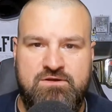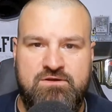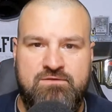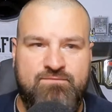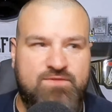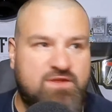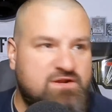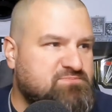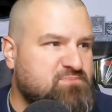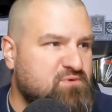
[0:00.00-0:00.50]

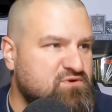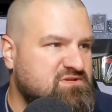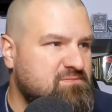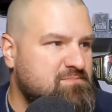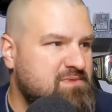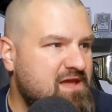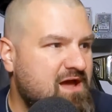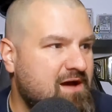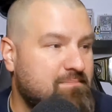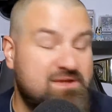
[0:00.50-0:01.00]
They're supposed to
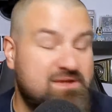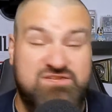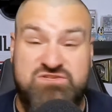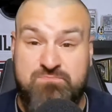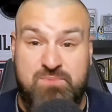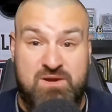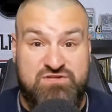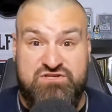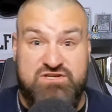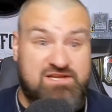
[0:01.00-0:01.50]
be up,
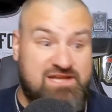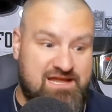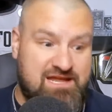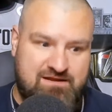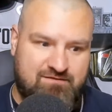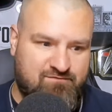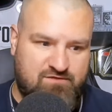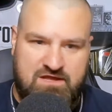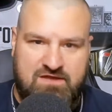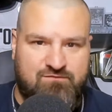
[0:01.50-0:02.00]
especially again,
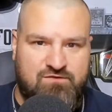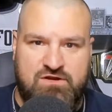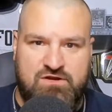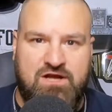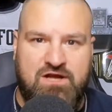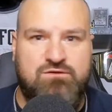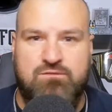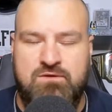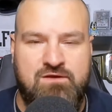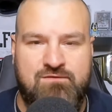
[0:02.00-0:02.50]
if you're
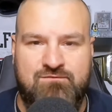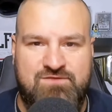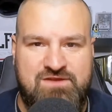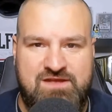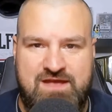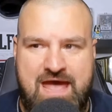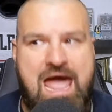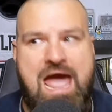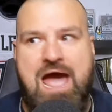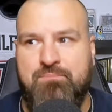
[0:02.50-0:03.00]
not doing it
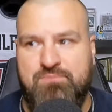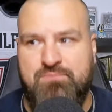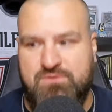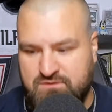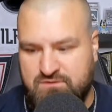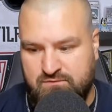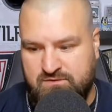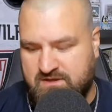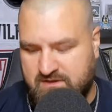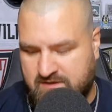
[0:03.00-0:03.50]
via app, you're
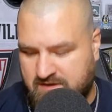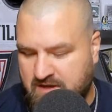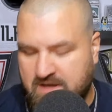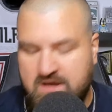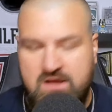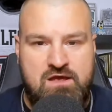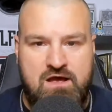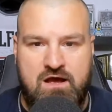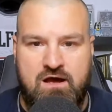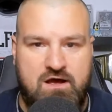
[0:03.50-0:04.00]
doing it
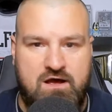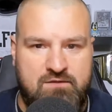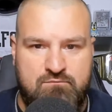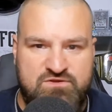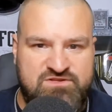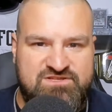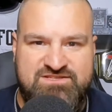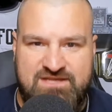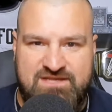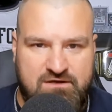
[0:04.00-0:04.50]

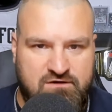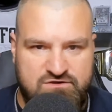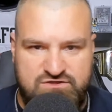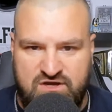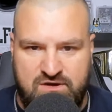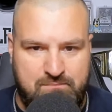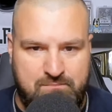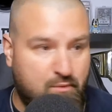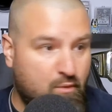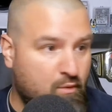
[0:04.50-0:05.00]
with stickers
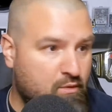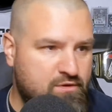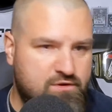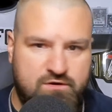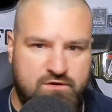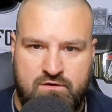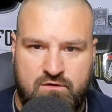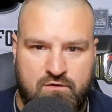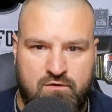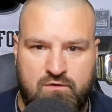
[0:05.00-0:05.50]
on a board
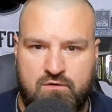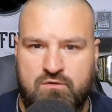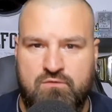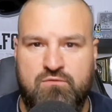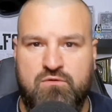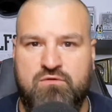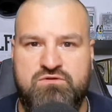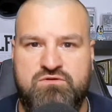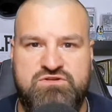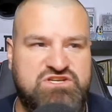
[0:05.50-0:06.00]

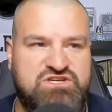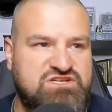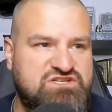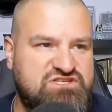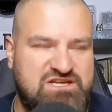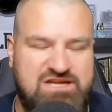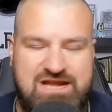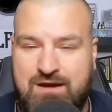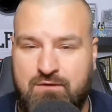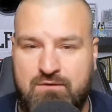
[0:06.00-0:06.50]
or cheat
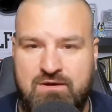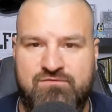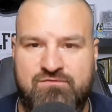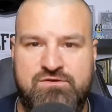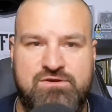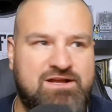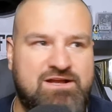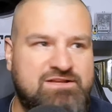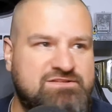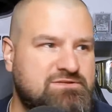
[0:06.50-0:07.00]
sheet, however
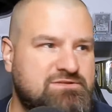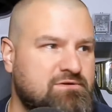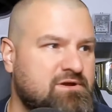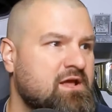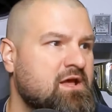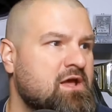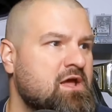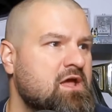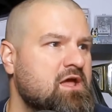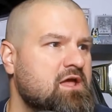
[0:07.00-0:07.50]
you guys do it.
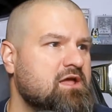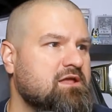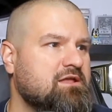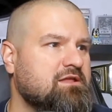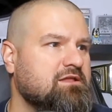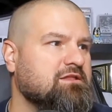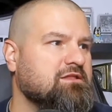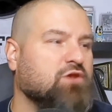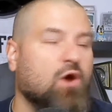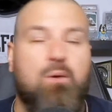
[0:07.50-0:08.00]

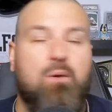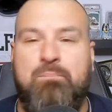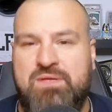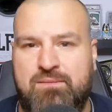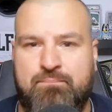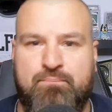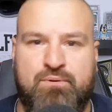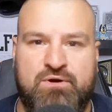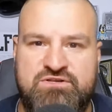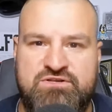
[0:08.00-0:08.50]
Don't be the
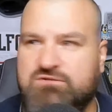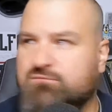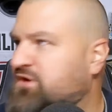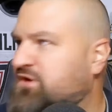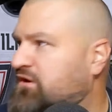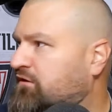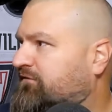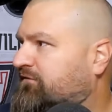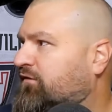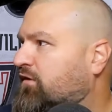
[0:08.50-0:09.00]
person where
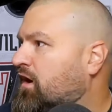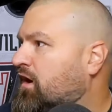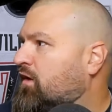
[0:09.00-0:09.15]
you look for.